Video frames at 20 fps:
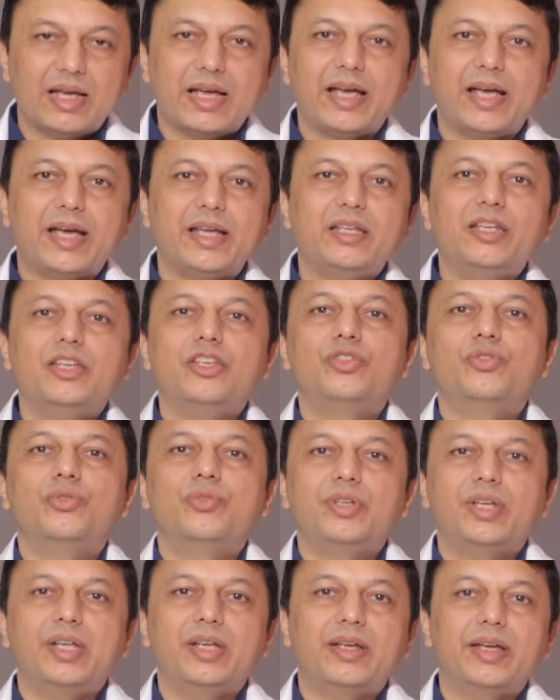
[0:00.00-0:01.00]
and he
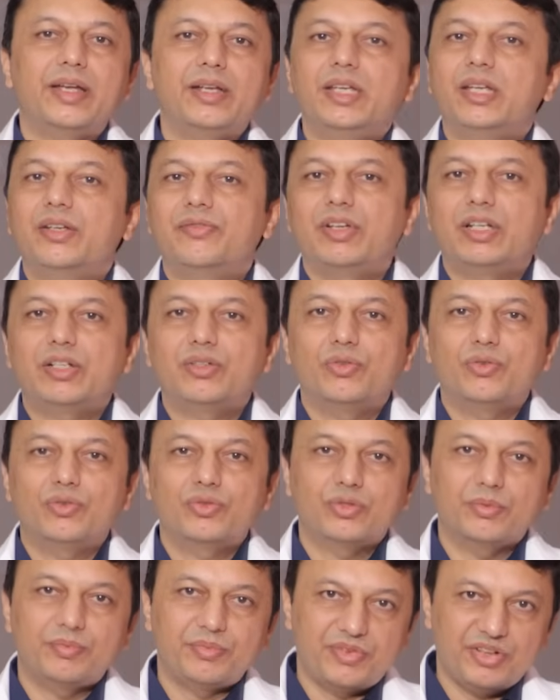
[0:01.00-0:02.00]
should take an adequate
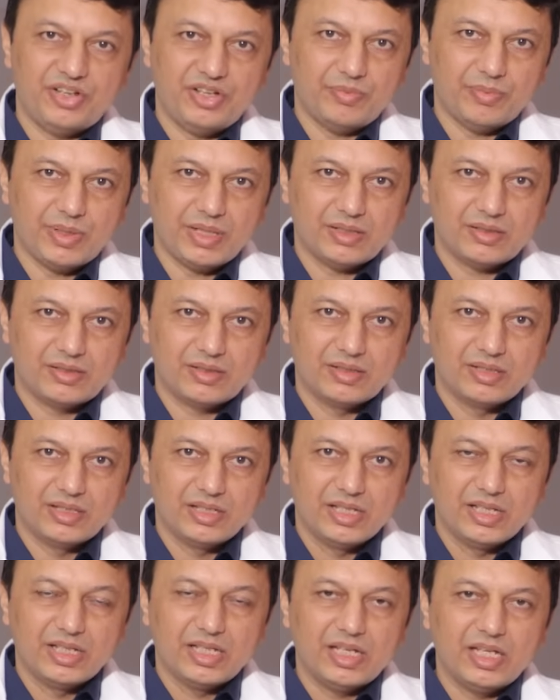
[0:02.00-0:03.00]
course of treatments.
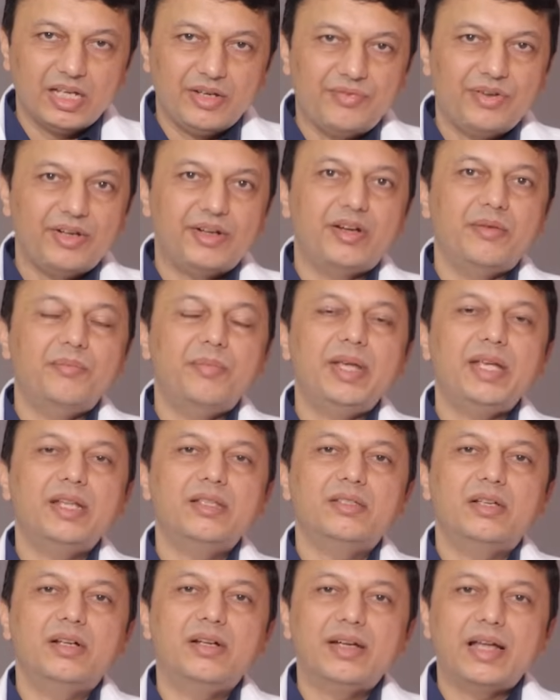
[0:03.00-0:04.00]
If it
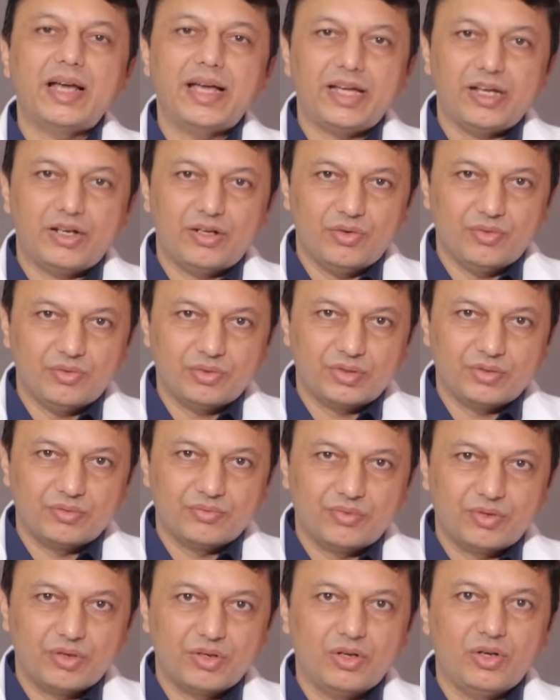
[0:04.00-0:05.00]
remains
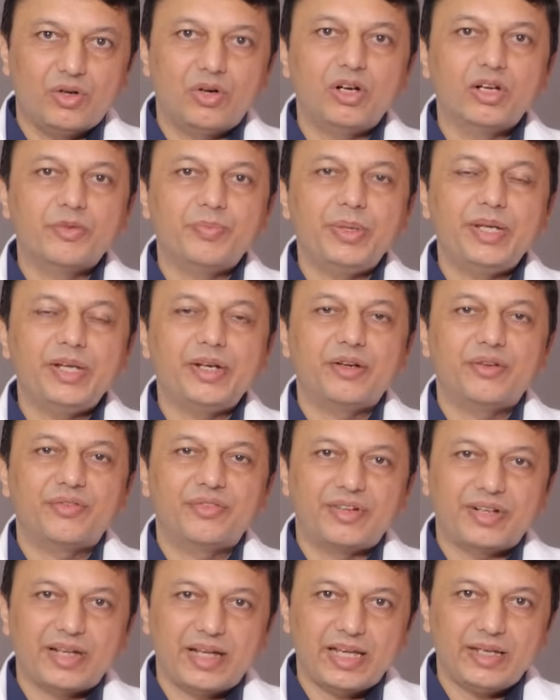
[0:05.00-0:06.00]
undiagnosed for a long period
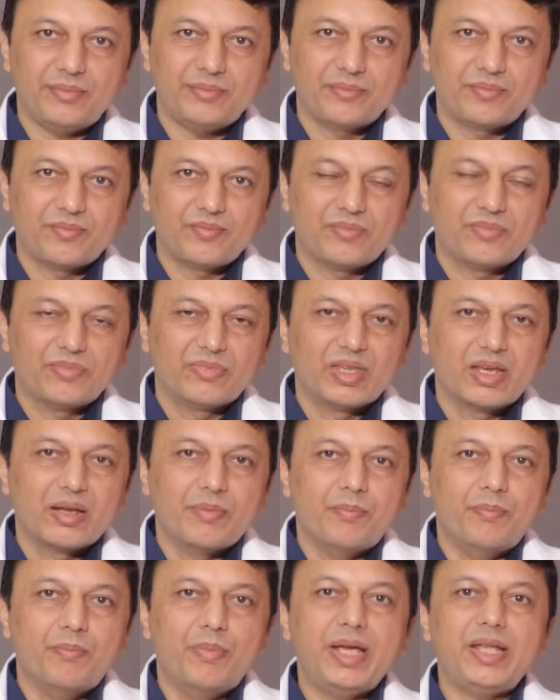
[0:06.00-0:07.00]
of time,
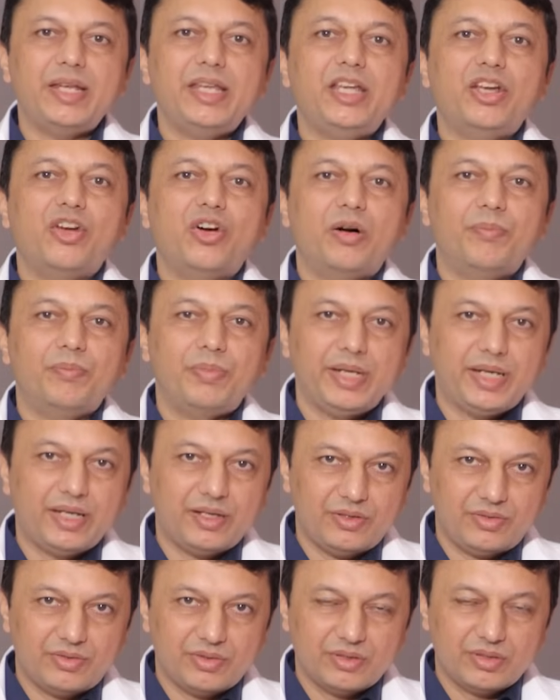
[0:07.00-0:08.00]
many
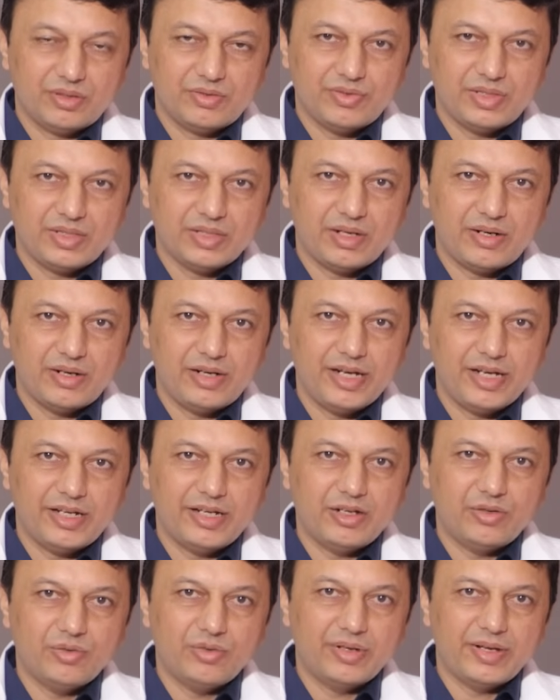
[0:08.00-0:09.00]
complications which are
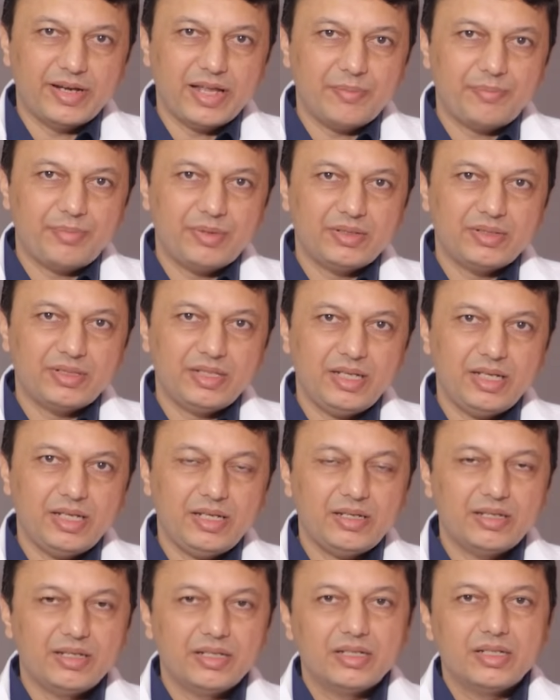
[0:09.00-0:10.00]
related to the
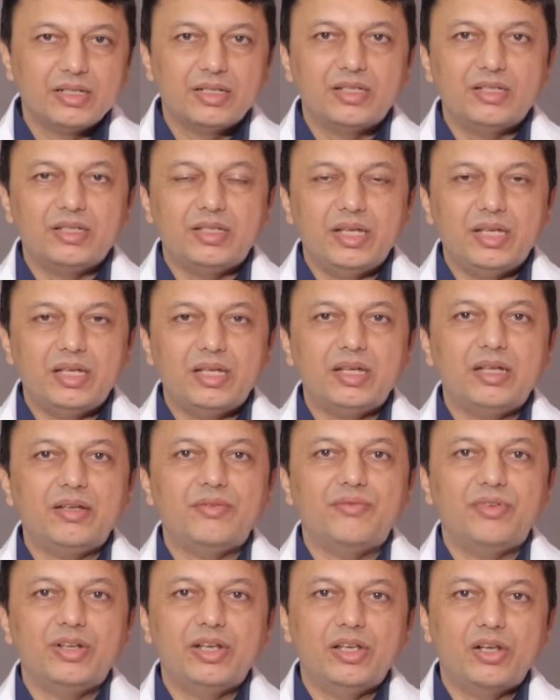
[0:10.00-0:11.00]
leprosy, they
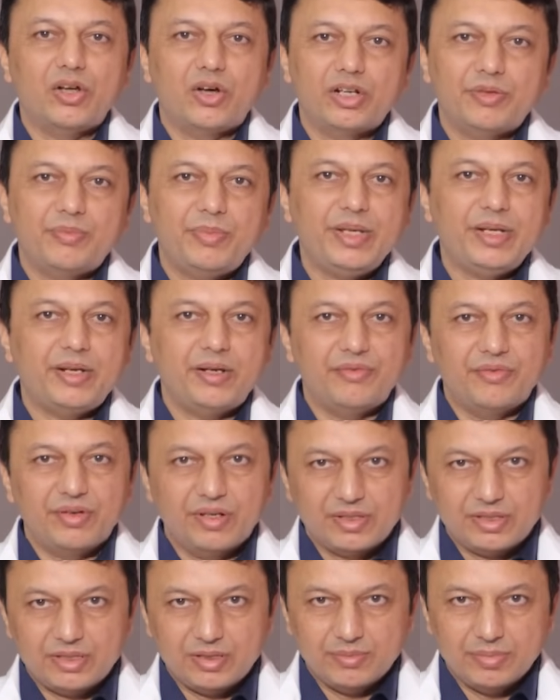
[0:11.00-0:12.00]
will not be
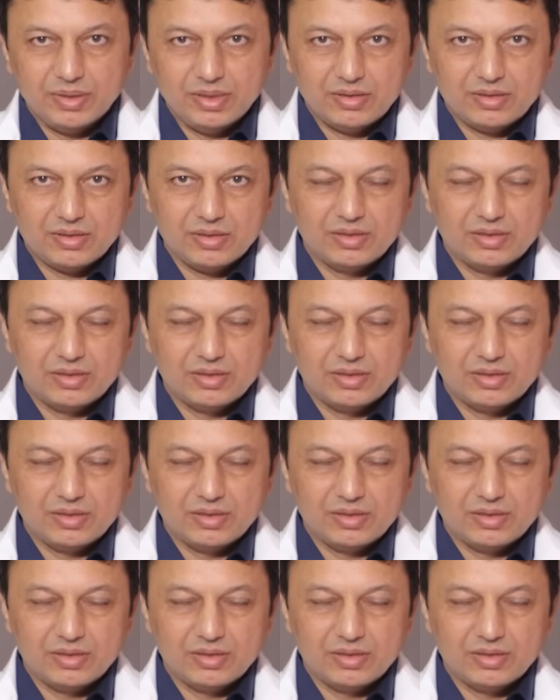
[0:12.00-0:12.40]
reversible.